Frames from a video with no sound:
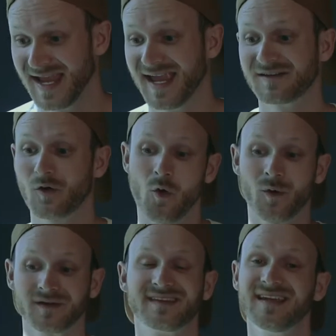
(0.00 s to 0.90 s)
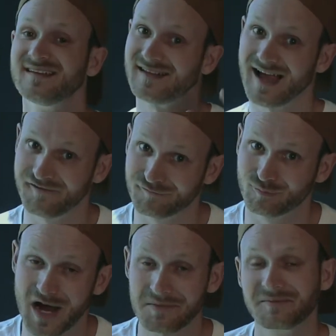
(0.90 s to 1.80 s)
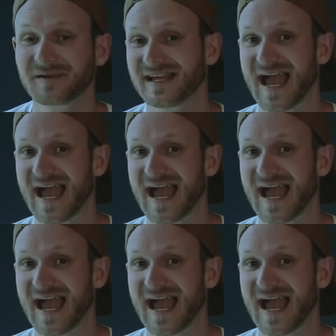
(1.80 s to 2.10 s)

And quarantine life probably